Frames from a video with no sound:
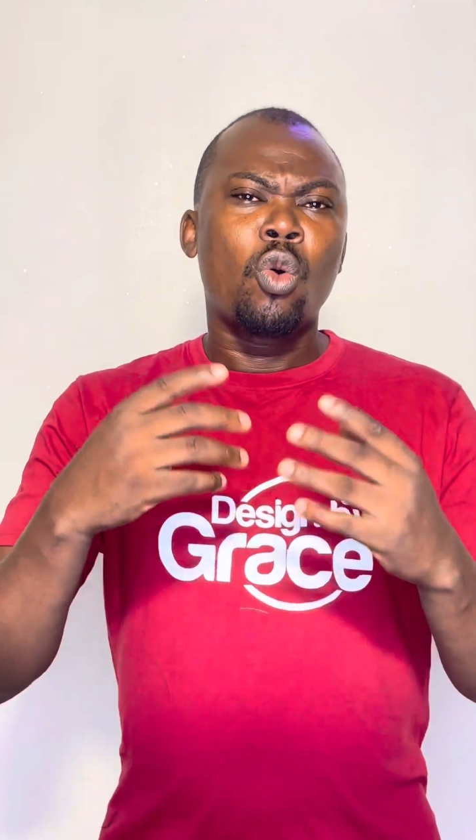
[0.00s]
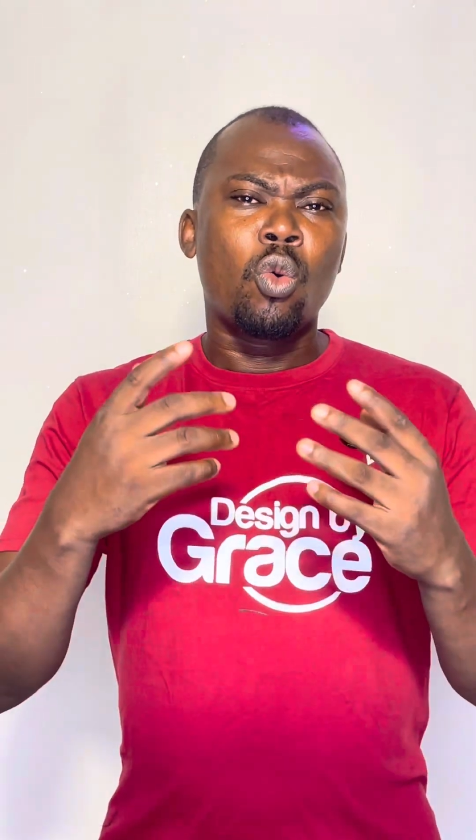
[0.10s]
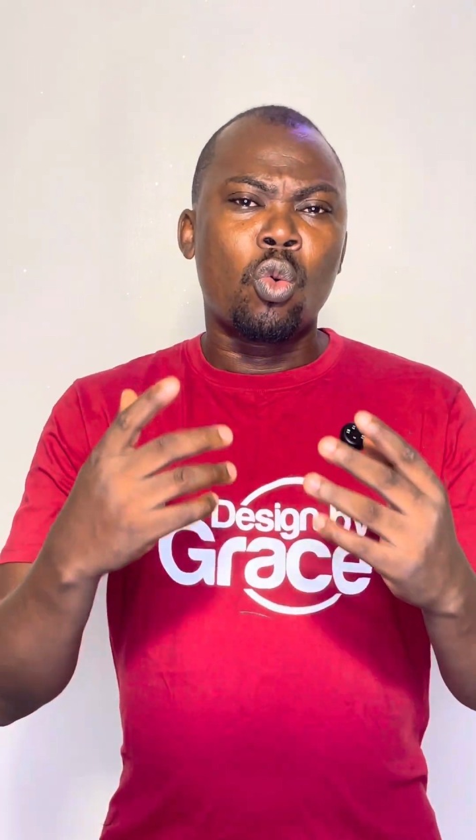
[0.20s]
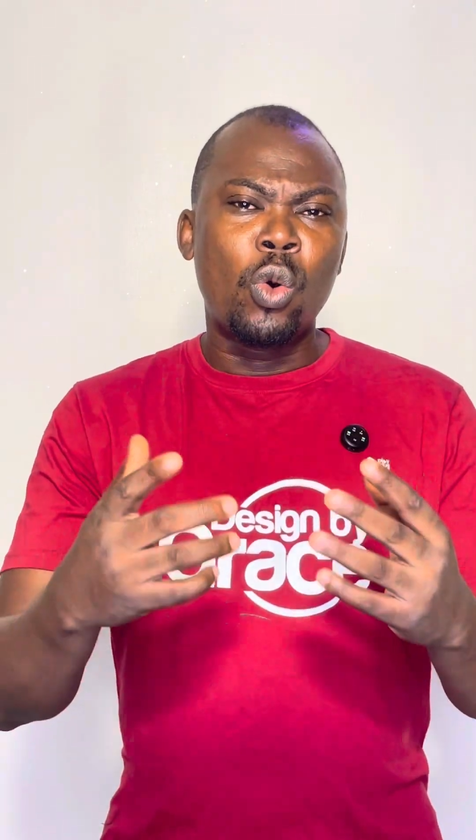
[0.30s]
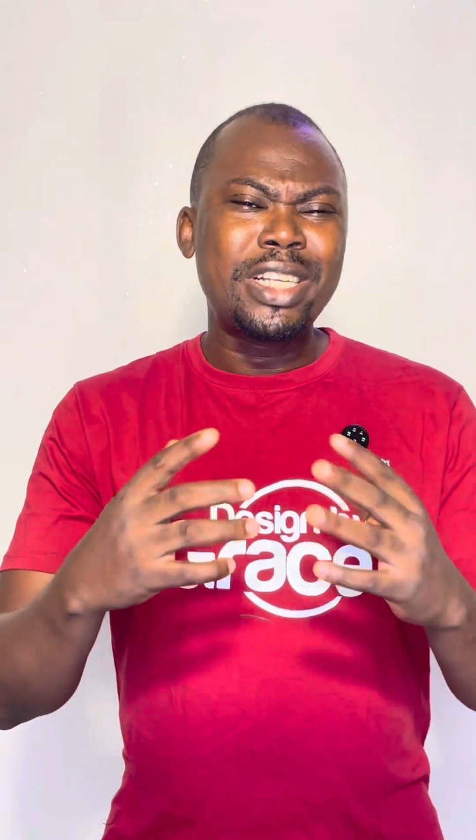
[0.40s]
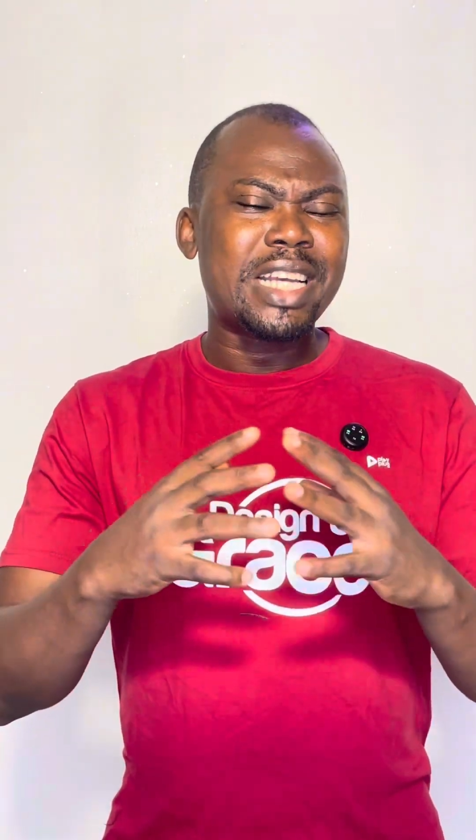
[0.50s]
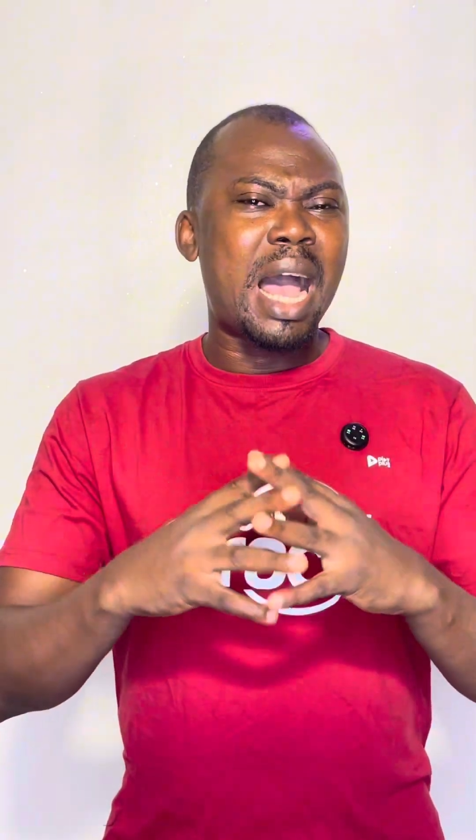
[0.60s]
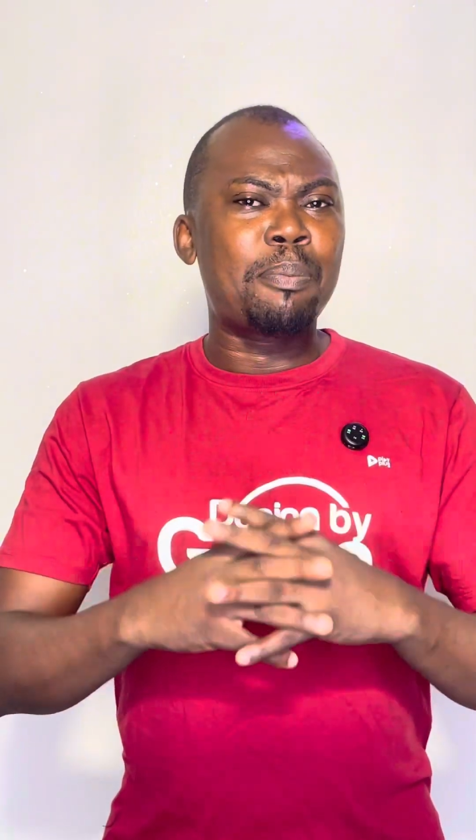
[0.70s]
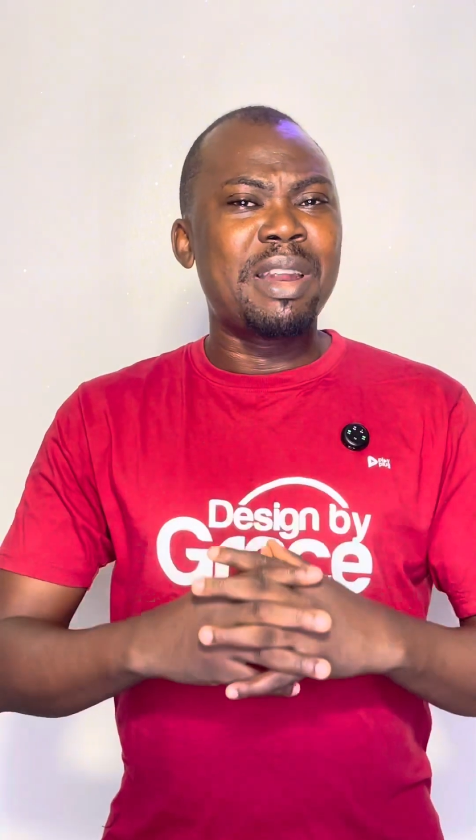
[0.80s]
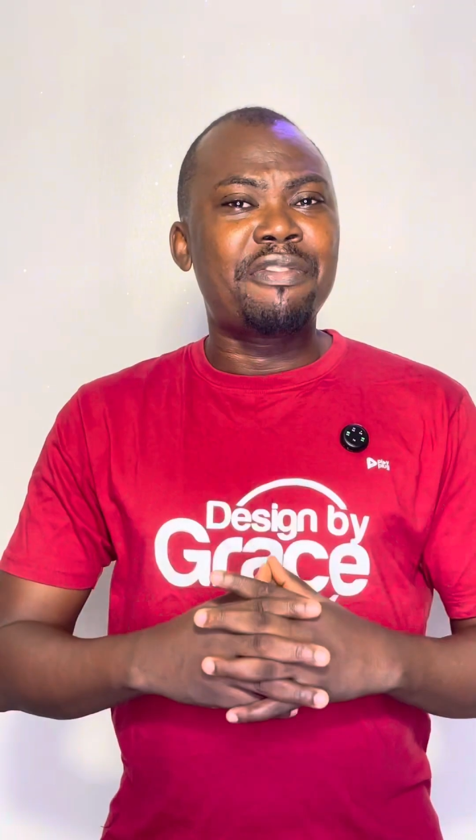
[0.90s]
which
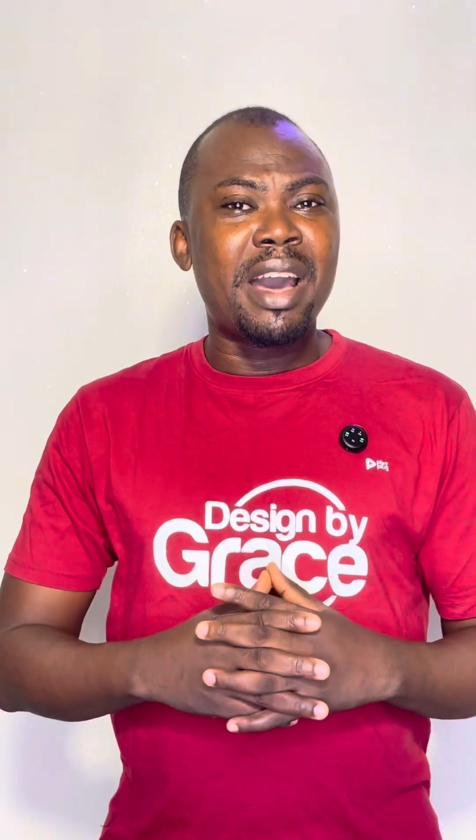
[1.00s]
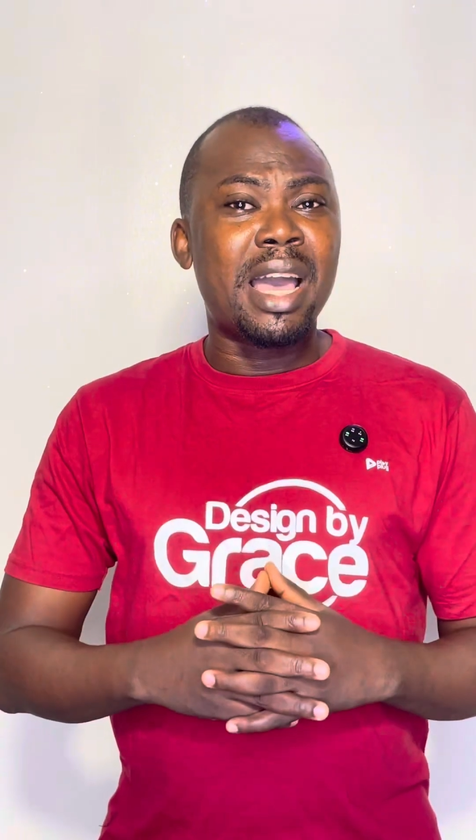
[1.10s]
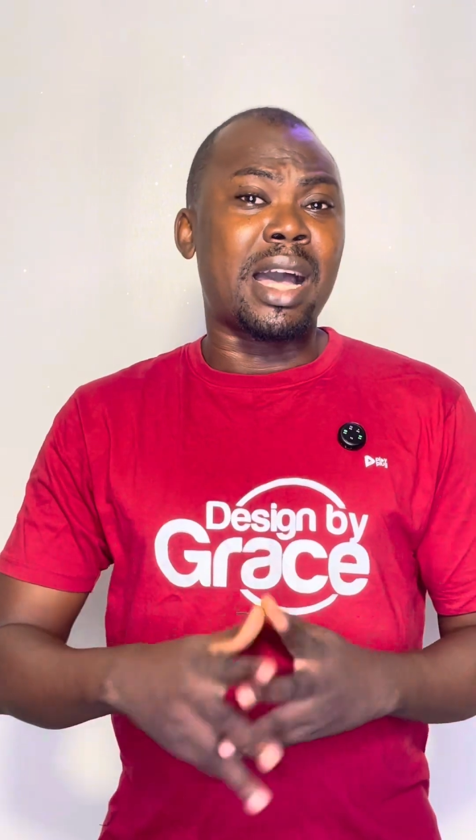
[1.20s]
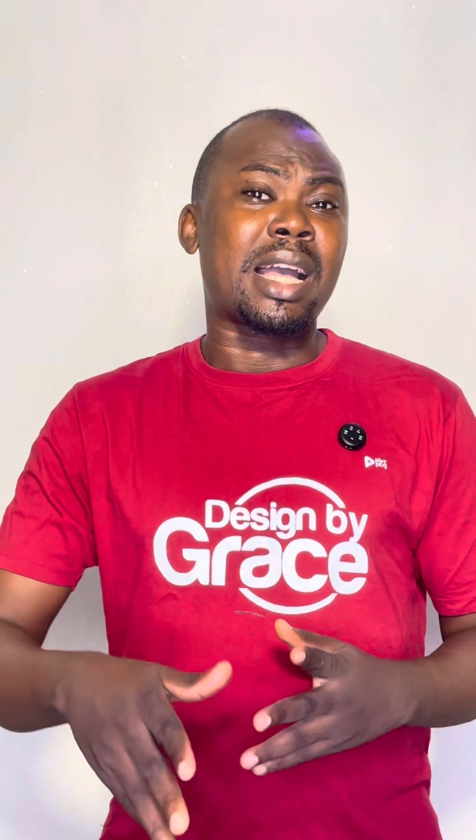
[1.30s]
amplifier